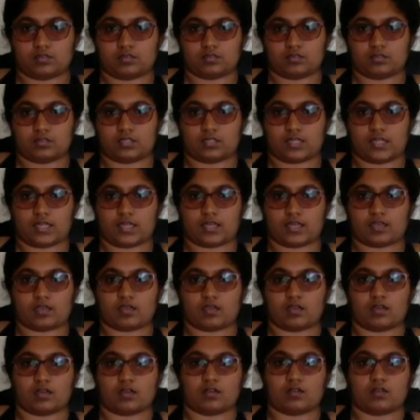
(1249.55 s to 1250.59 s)
Letting
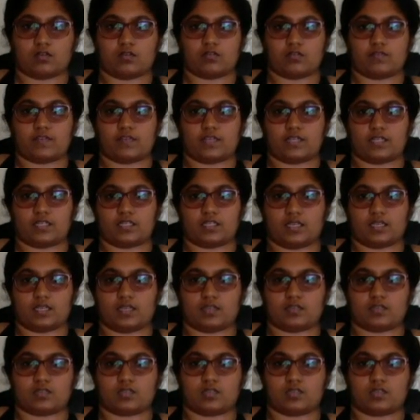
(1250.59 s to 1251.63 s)
go of any
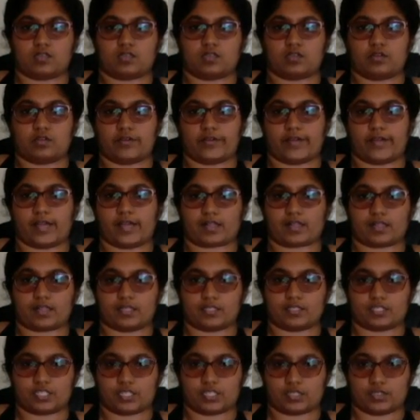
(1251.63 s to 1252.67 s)
tension here, not
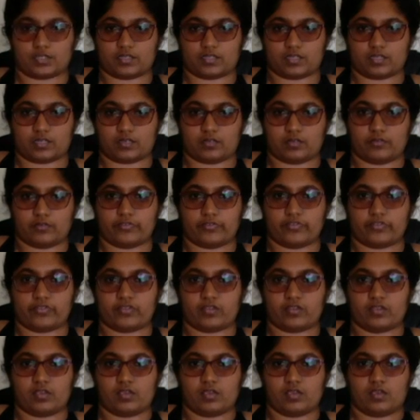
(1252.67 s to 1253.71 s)
clenching the toes.
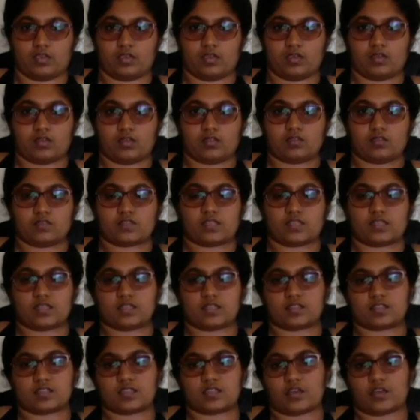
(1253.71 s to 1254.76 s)
And send
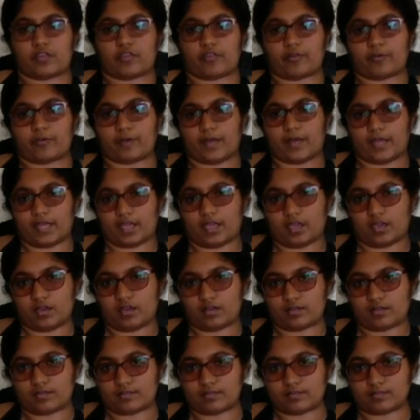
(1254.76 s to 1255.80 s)
it the other way.
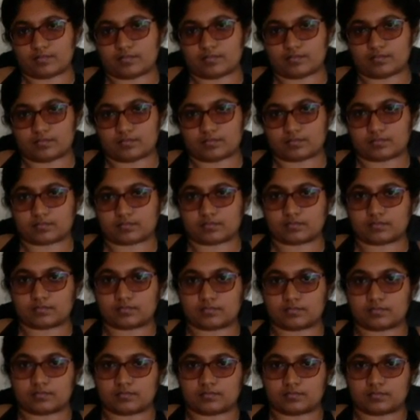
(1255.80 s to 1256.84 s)

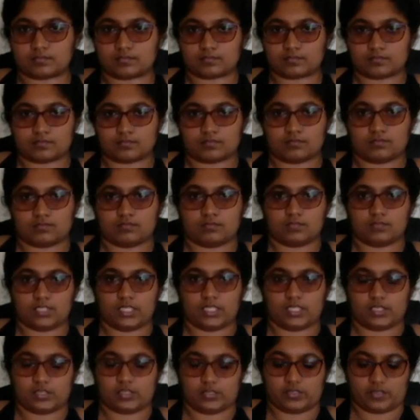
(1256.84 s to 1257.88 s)
You
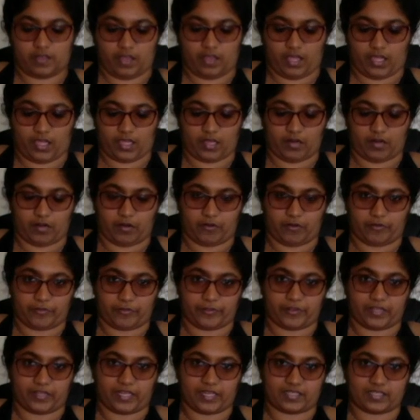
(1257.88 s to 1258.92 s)
can use a hand under the
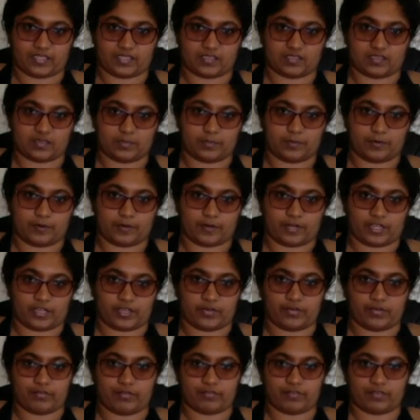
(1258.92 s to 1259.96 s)
leg to support you
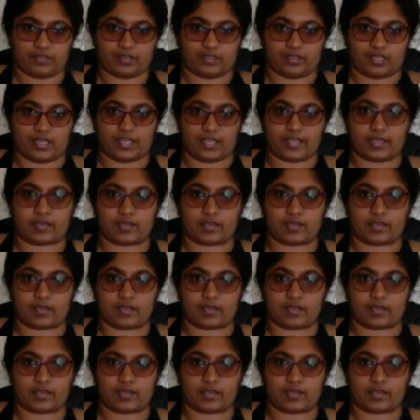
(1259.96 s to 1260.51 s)
if you'd like.